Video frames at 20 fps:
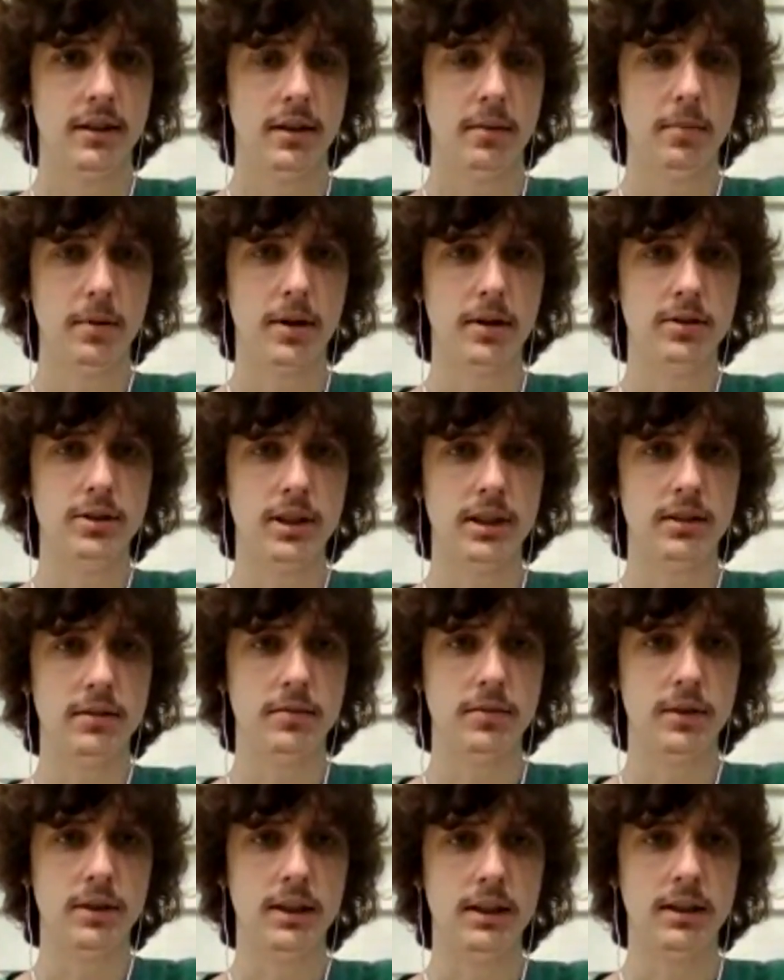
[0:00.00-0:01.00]
apologize
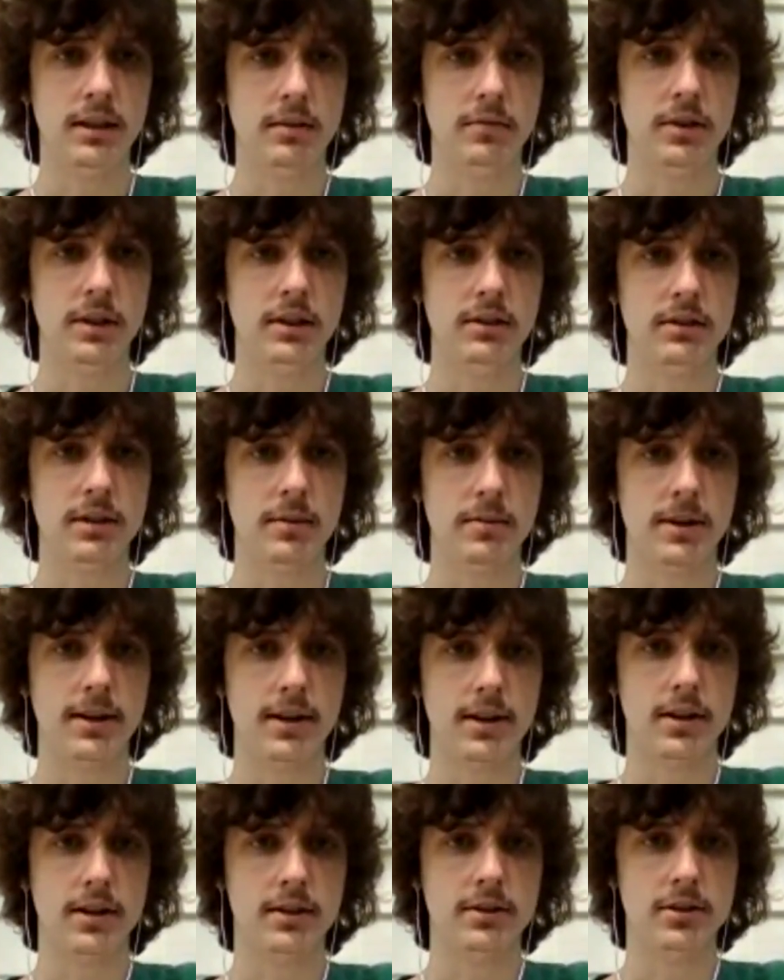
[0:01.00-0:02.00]
for any inconvenience I might have
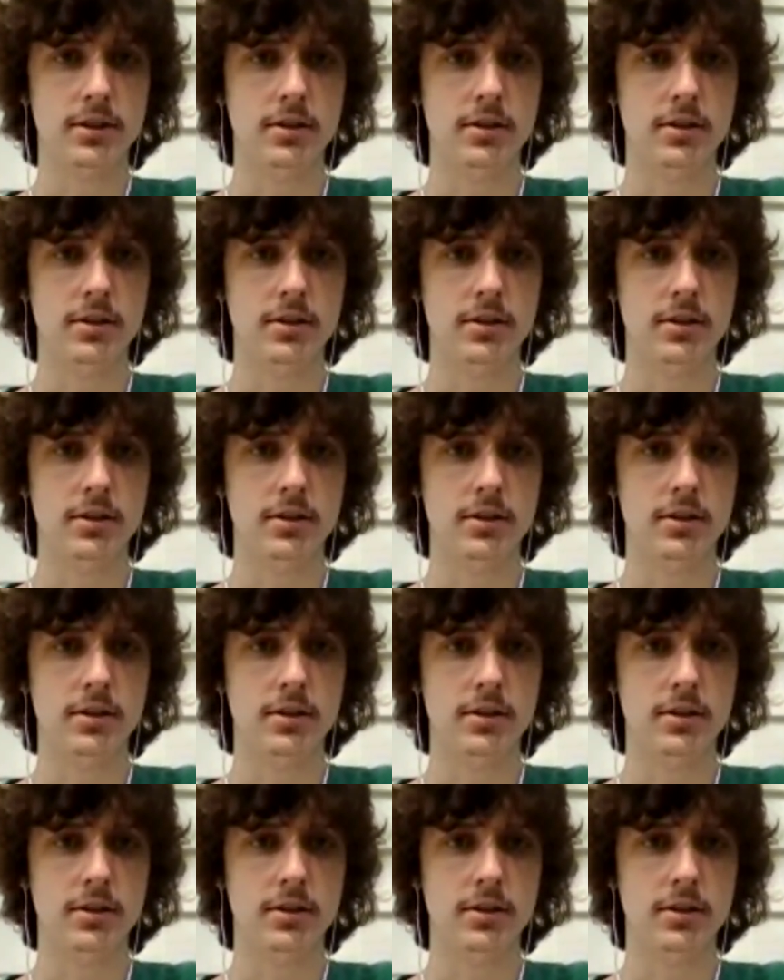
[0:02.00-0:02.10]
caused